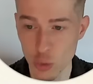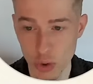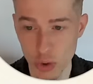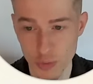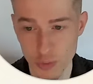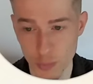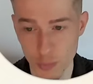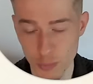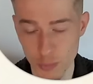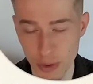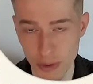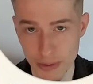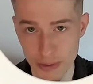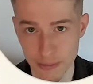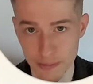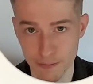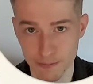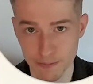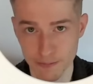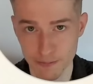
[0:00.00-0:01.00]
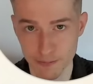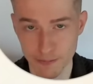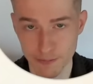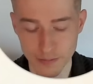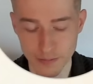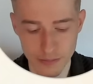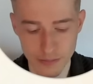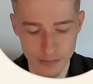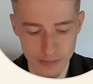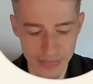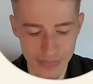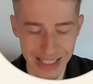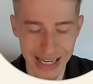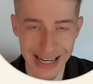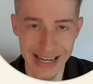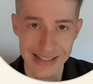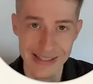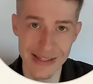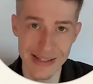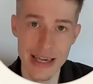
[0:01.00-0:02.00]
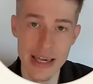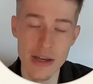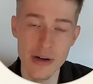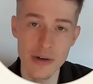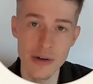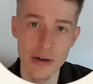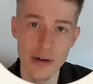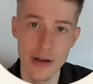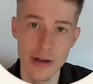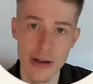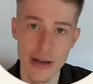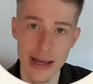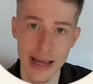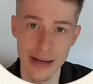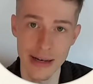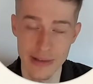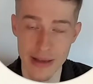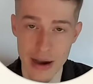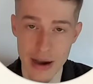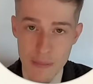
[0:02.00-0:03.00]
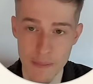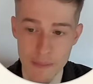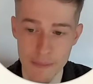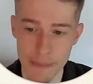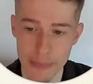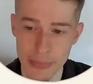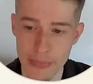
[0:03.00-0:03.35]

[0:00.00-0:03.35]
the wish fulfilled. And it's here and now.